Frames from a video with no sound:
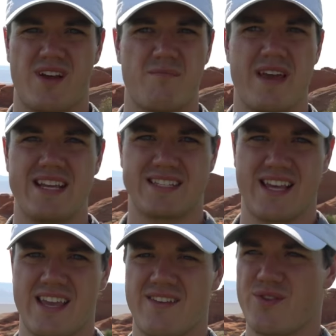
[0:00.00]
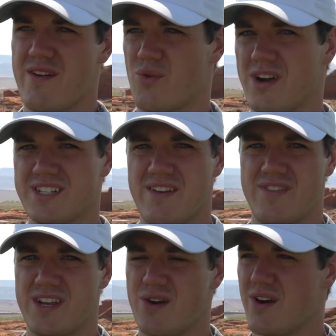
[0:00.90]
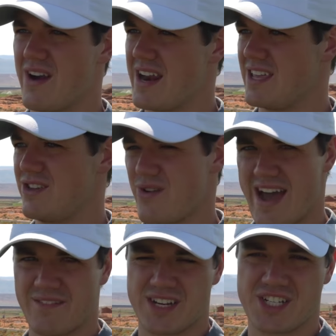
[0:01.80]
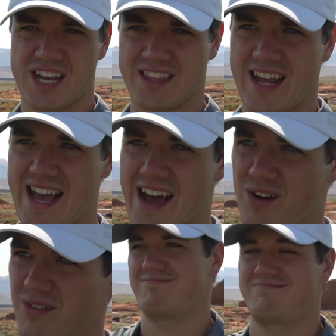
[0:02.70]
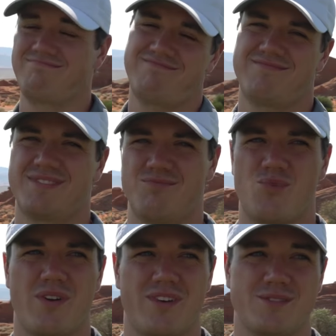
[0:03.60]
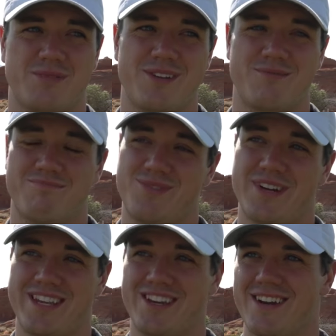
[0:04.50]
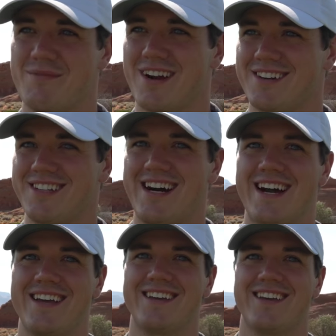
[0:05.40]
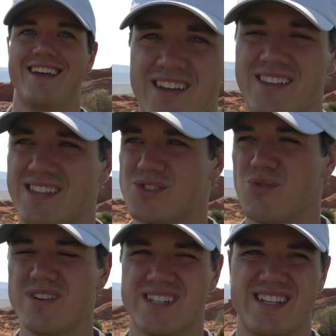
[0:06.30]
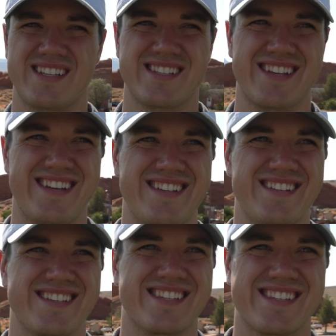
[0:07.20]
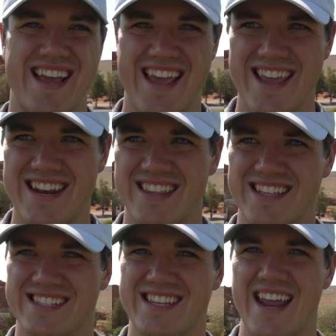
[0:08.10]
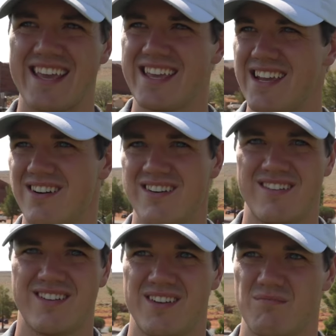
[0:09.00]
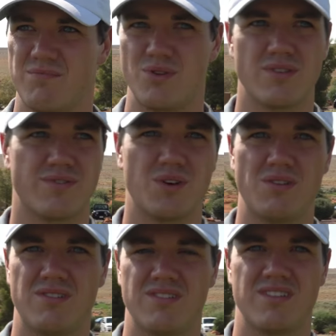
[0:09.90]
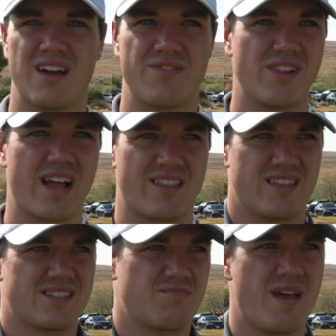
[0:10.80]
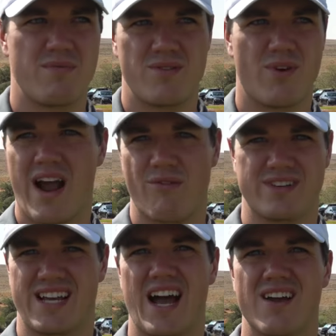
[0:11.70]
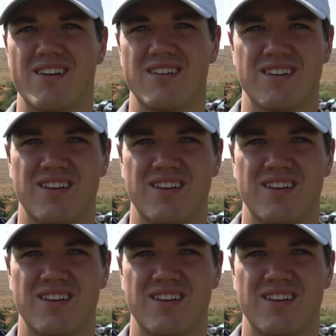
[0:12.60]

amazing. If you haven't watched that video already, you have to check that out. One of us played pretty good, I'm not gonna lie. This course is insane. The setting here, beautiful. I feel like this may be where I retire. I